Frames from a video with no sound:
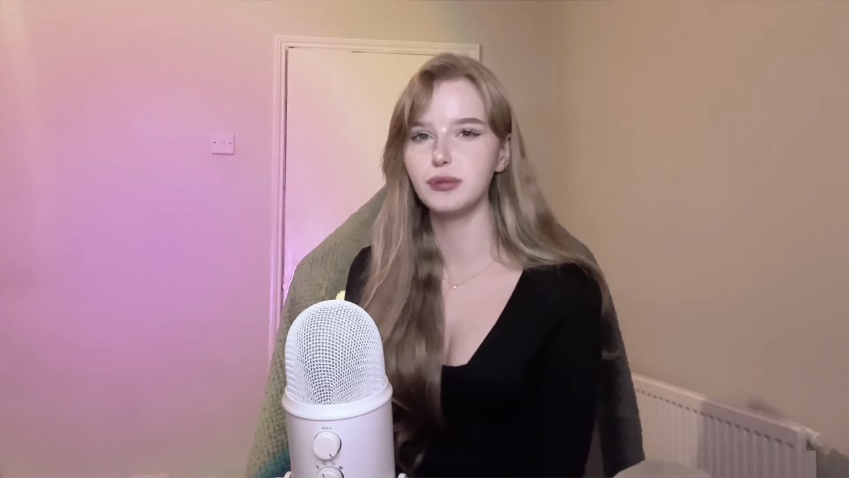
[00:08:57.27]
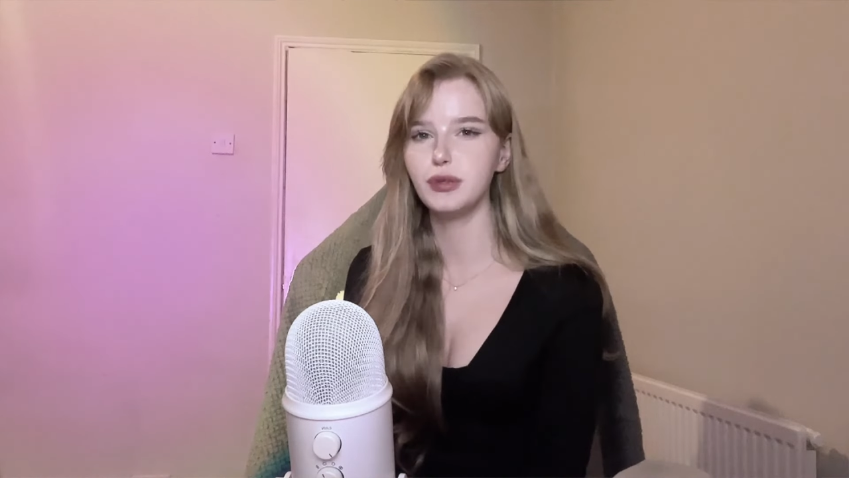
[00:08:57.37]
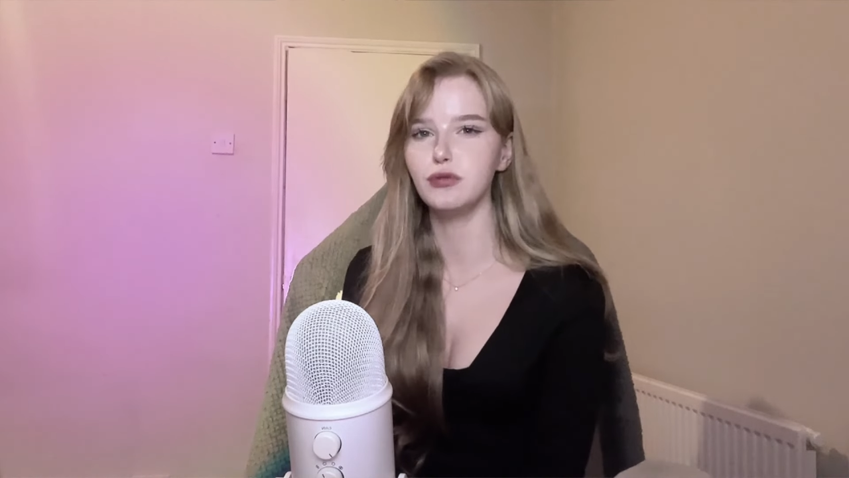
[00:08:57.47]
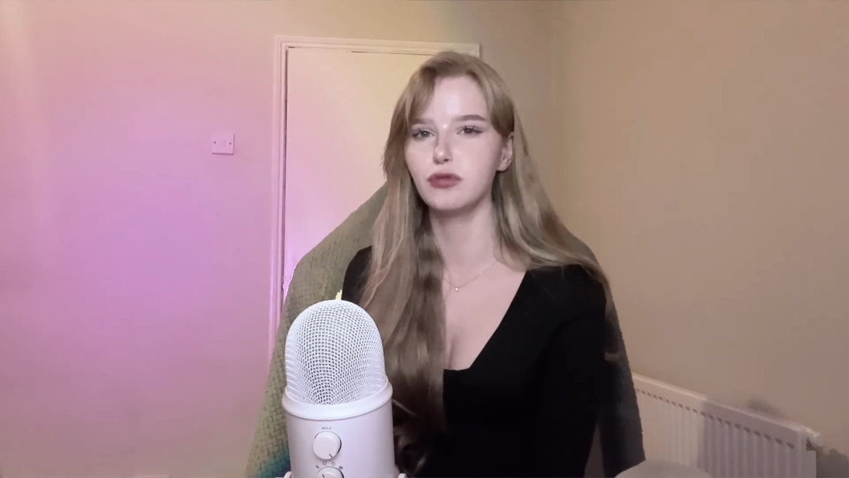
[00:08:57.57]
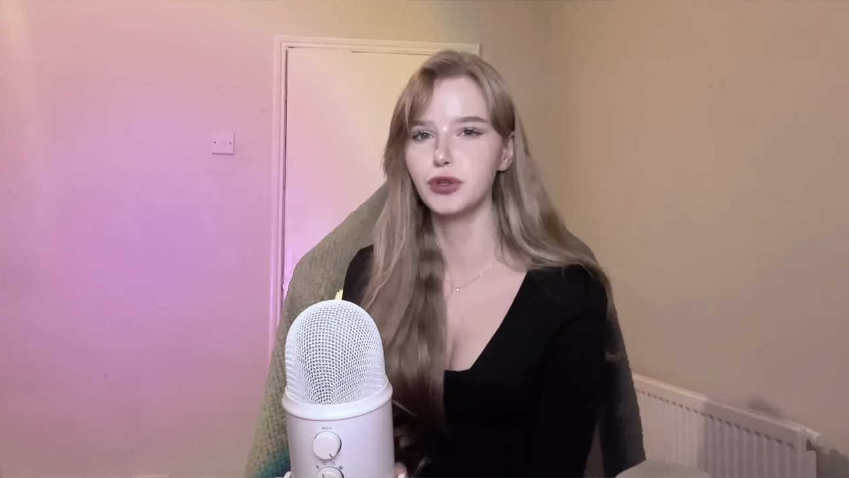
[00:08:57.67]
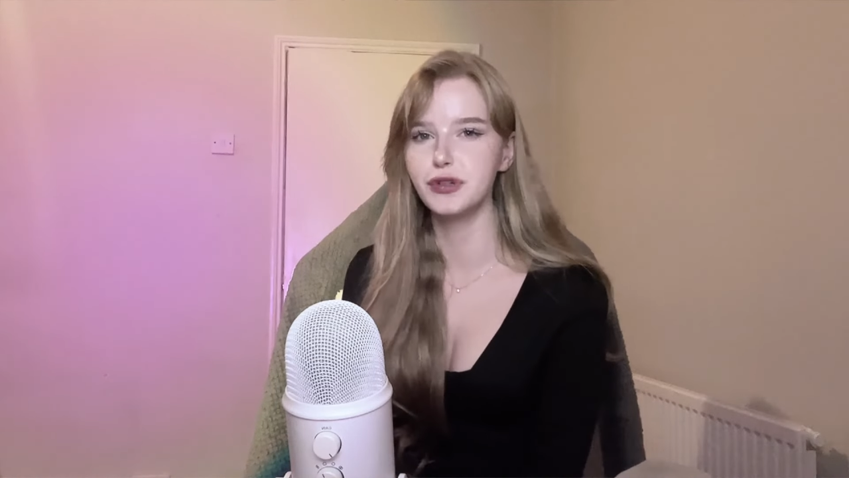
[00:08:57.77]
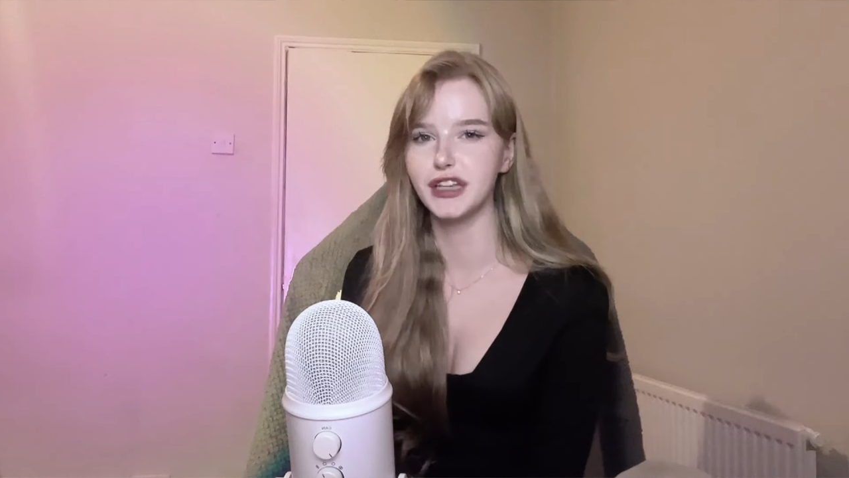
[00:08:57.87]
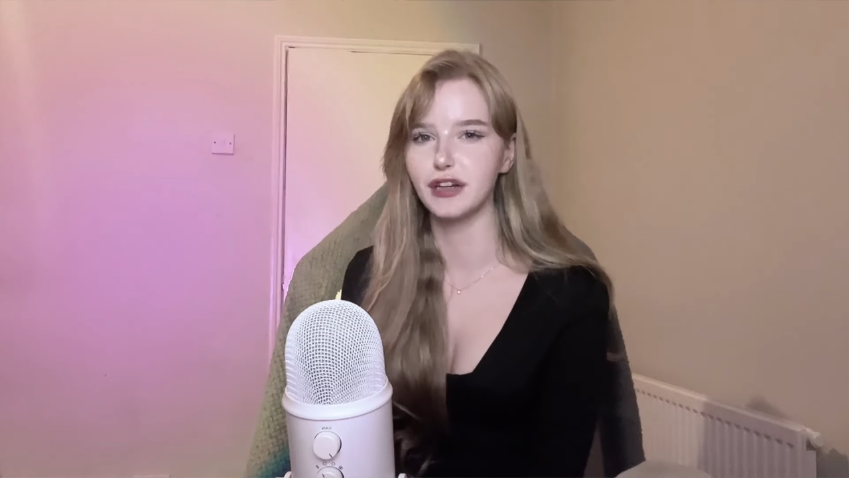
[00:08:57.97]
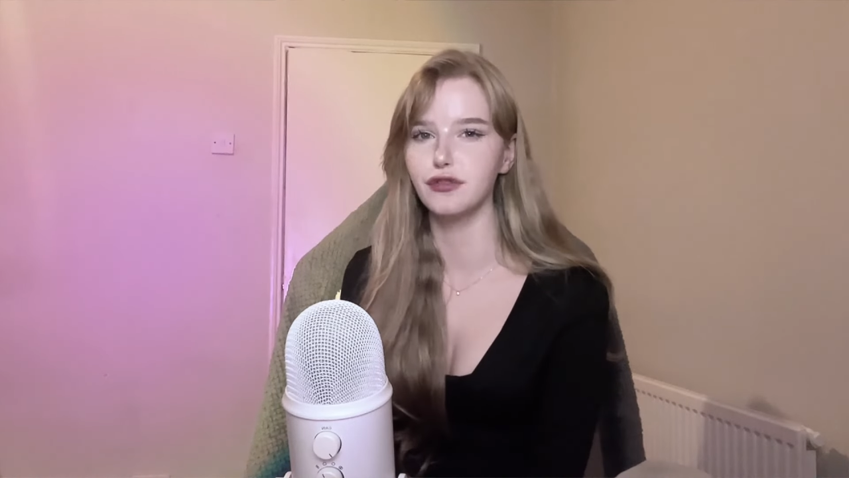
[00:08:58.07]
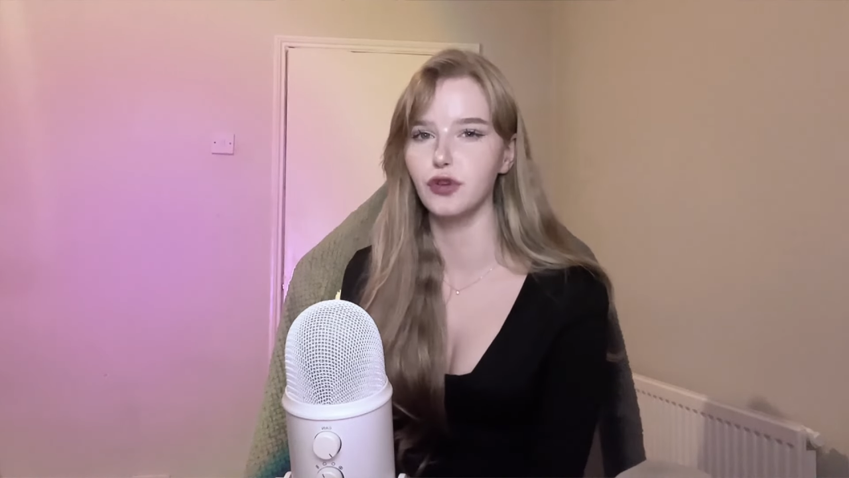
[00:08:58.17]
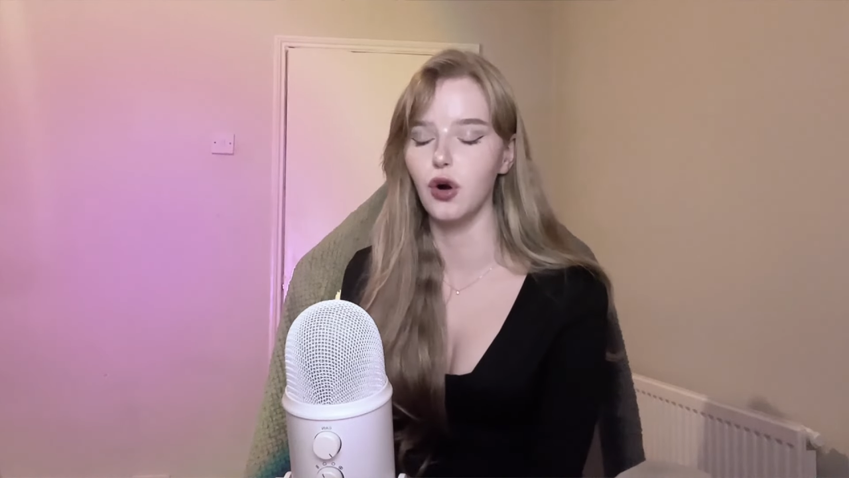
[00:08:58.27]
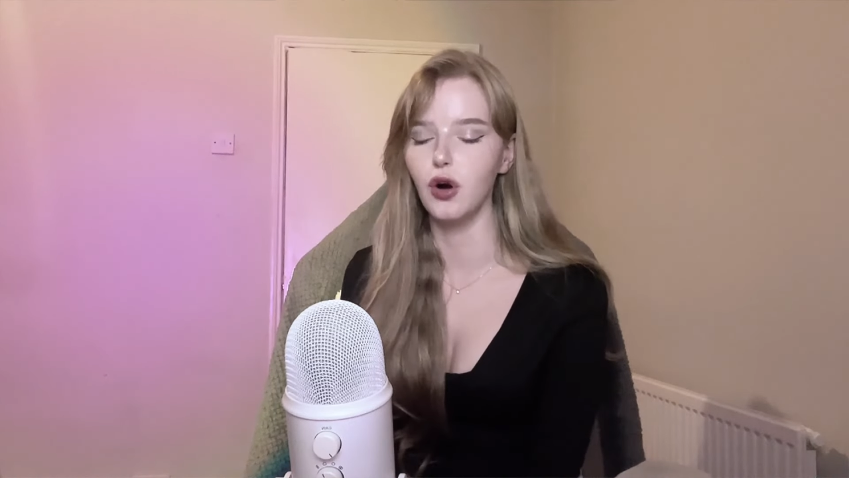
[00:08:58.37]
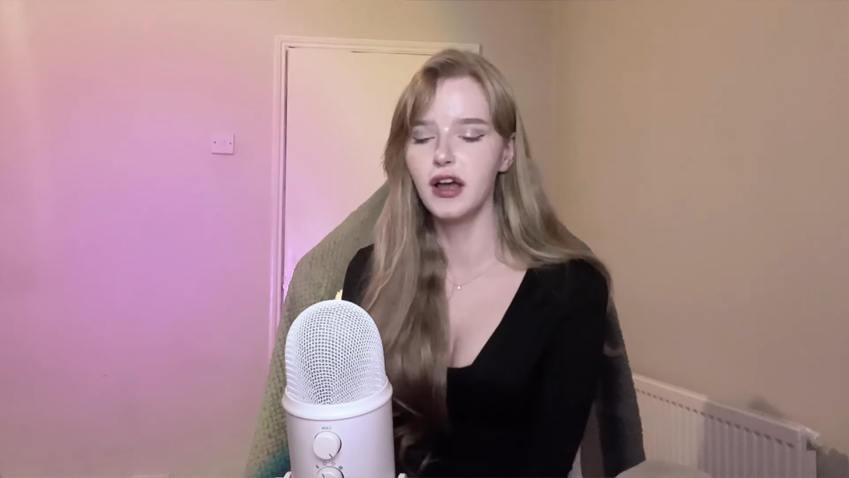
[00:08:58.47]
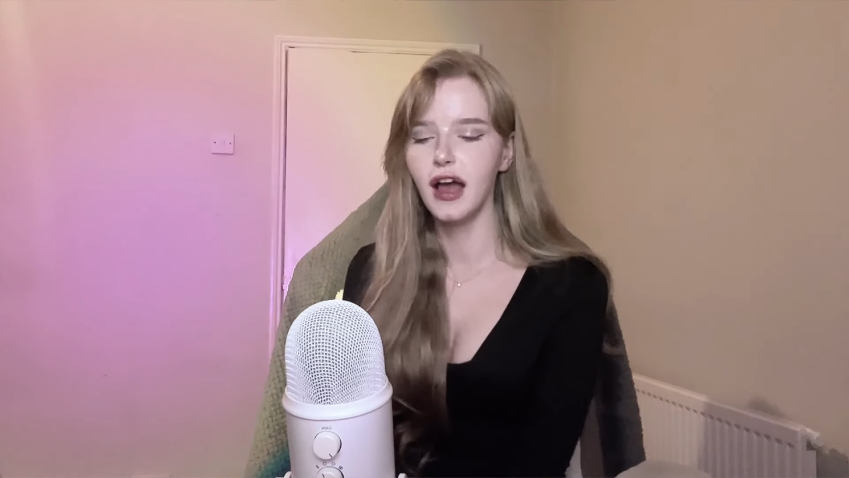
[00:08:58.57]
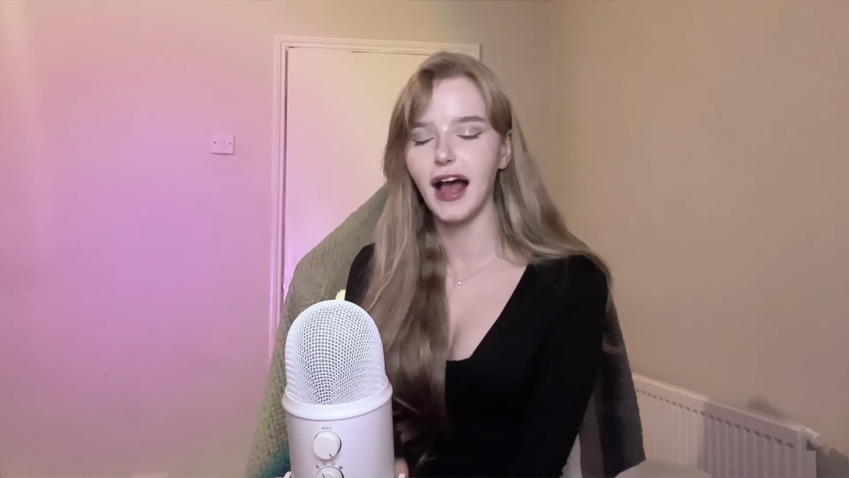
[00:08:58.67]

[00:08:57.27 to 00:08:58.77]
to be rooting for,